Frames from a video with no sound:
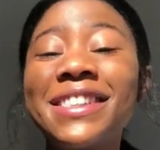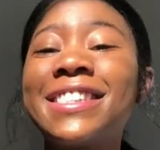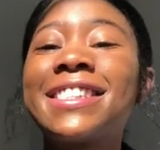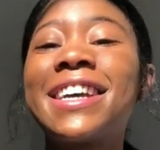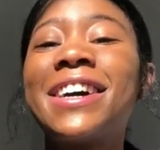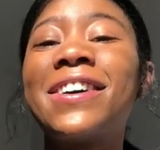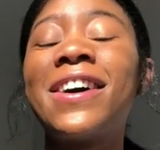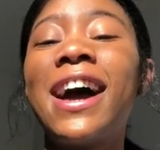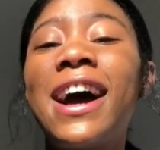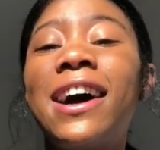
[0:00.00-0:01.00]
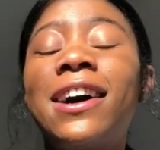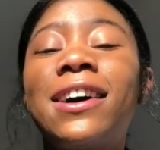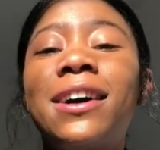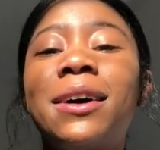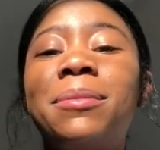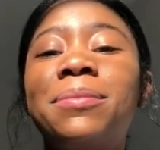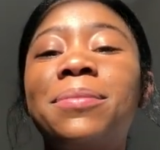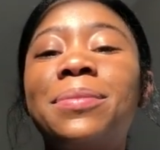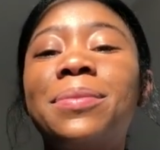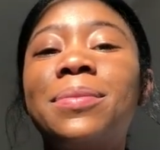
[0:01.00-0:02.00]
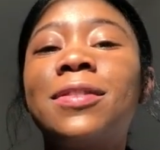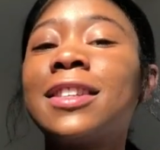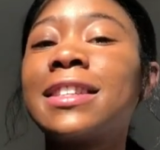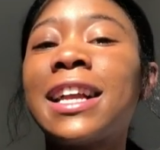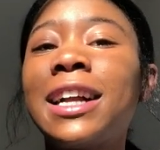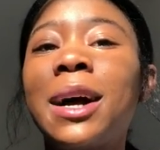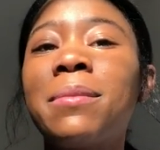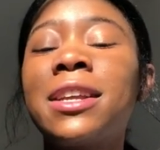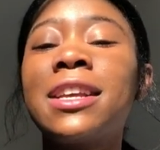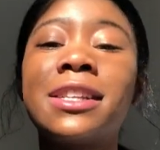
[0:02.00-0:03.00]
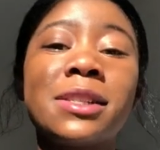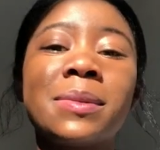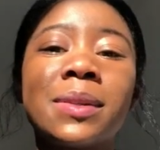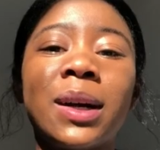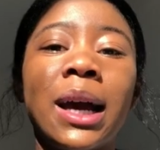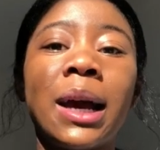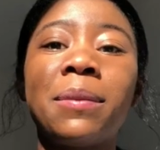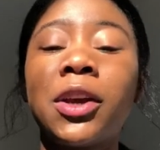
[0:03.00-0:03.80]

So, um, just like comment and subscribe